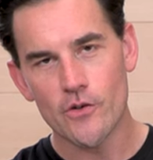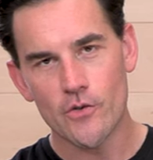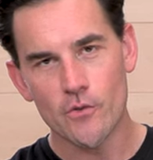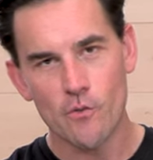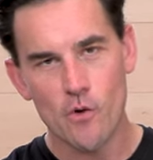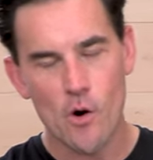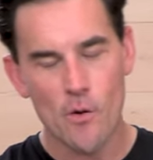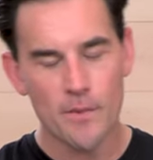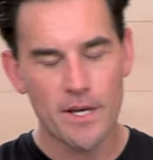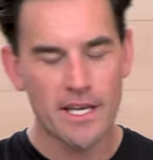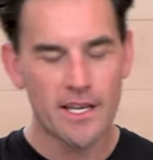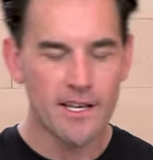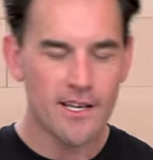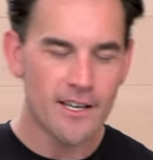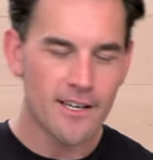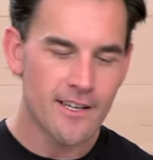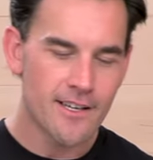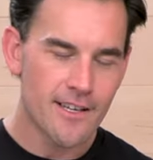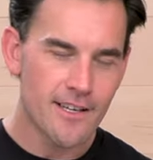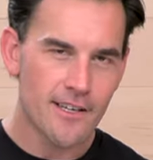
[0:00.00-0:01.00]
Suomy,
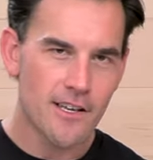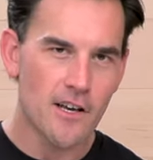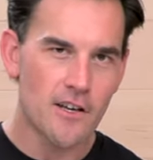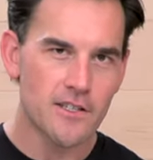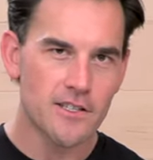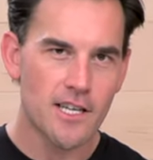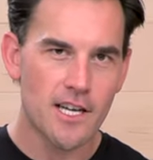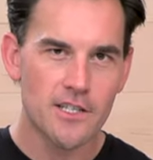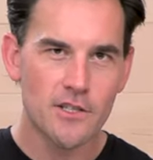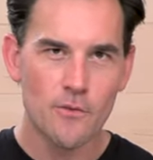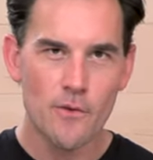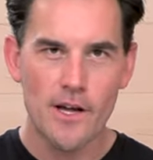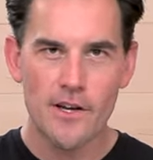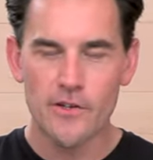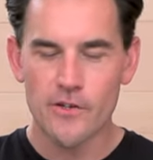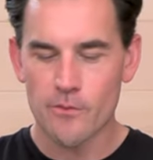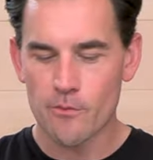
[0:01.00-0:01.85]
call and talk to Rider